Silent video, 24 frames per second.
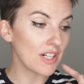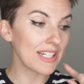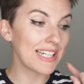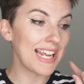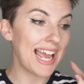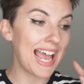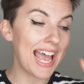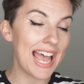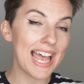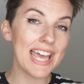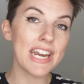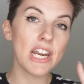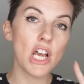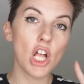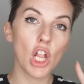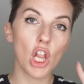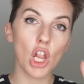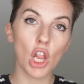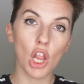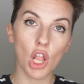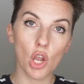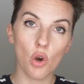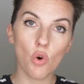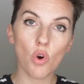10
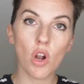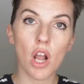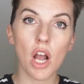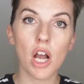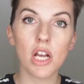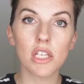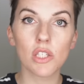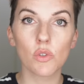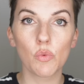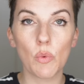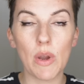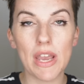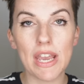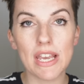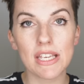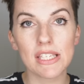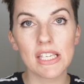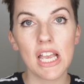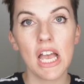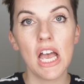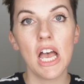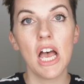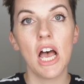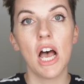low cost
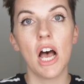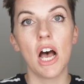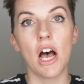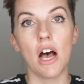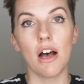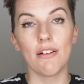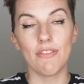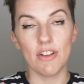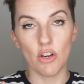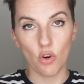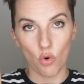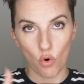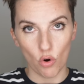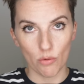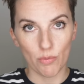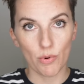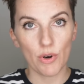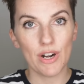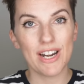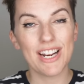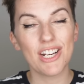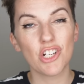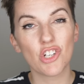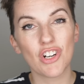ways of
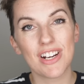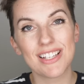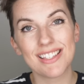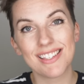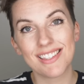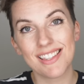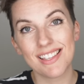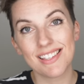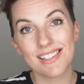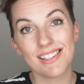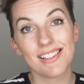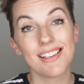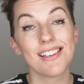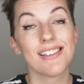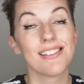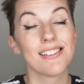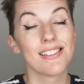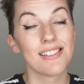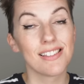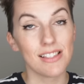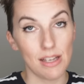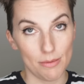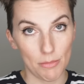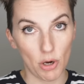incorporating trends this
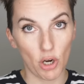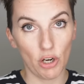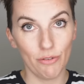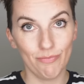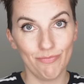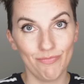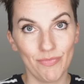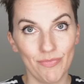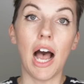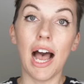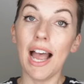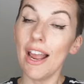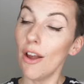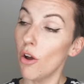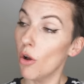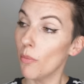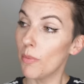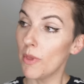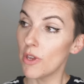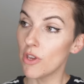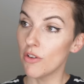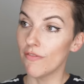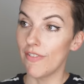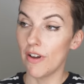summer. I hope
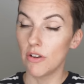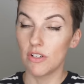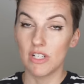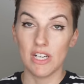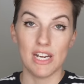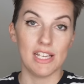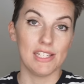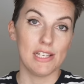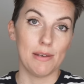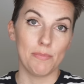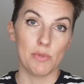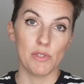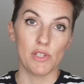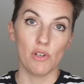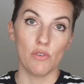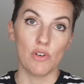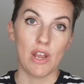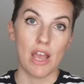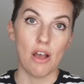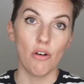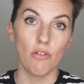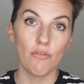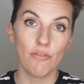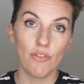that you found today's episode
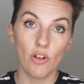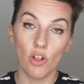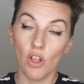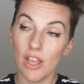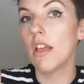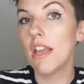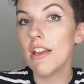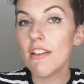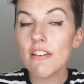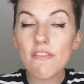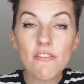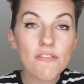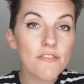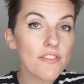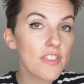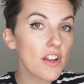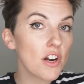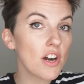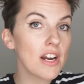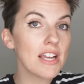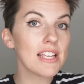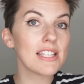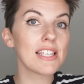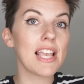helpful. If
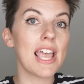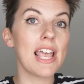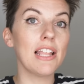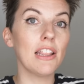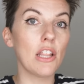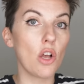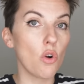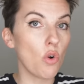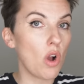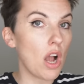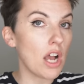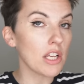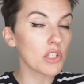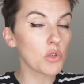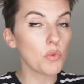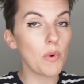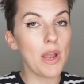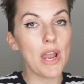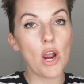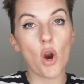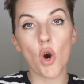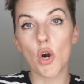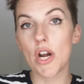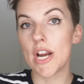there is a low cost
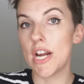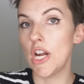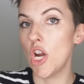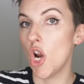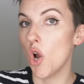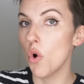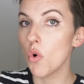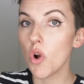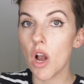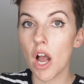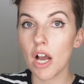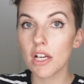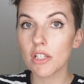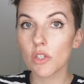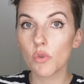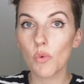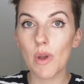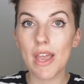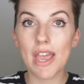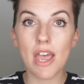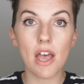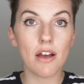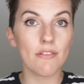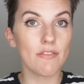way or a no cost
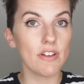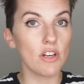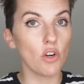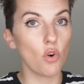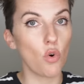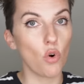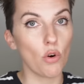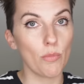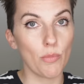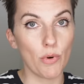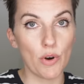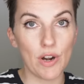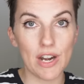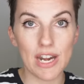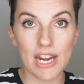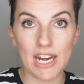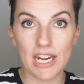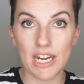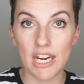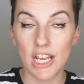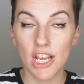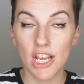way of incorporating